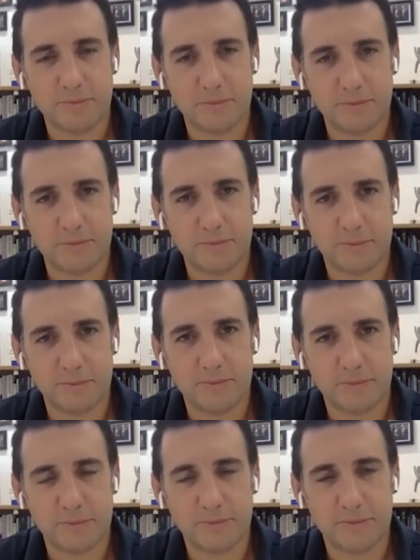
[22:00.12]

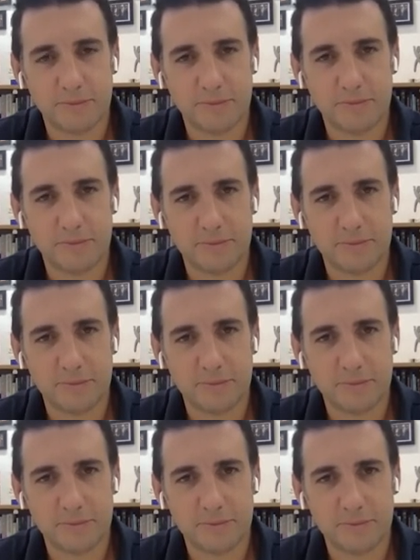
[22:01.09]

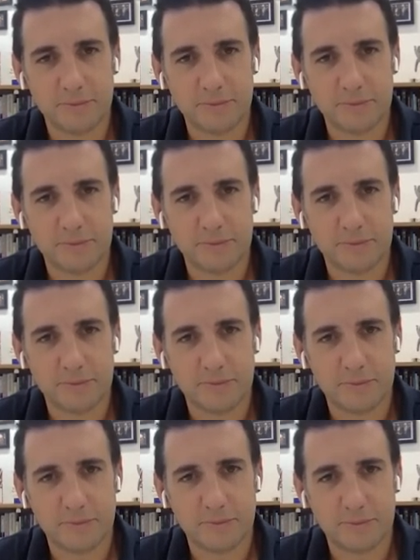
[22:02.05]

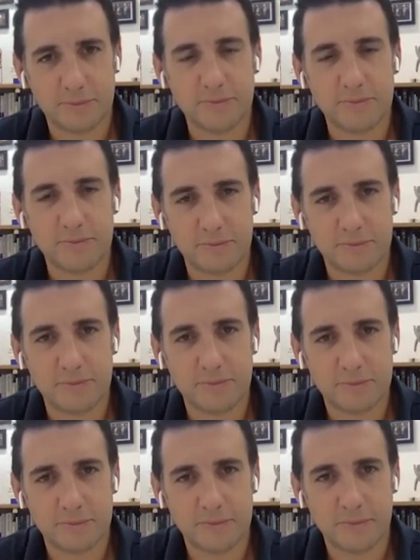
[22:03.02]
(silent)